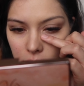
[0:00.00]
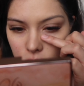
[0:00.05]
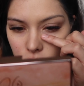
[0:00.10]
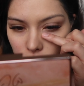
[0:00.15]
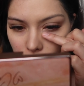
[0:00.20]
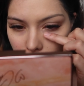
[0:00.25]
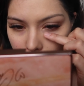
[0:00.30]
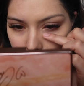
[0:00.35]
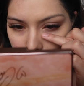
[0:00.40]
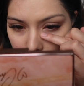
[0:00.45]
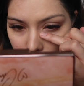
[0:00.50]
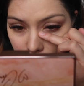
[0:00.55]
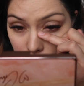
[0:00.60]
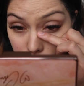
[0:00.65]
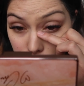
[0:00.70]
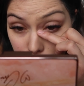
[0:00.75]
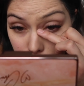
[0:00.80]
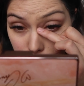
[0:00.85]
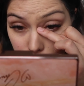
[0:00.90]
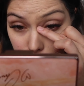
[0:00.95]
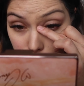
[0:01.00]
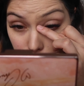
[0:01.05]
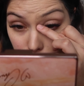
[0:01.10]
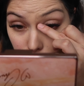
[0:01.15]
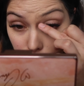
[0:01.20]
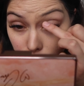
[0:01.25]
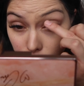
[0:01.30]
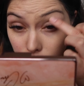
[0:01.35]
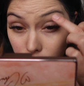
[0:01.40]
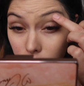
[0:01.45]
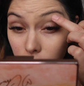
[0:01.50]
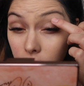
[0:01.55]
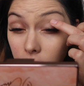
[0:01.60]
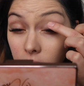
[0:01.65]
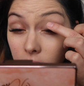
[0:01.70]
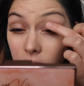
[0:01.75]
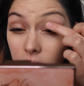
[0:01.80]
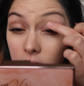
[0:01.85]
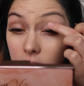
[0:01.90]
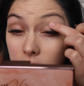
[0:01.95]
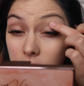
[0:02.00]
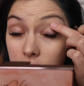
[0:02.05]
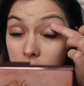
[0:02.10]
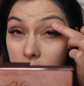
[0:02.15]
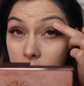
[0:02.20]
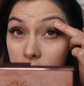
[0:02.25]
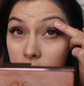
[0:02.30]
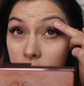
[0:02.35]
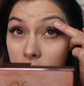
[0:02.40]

dry patches. Like, oh, look at this.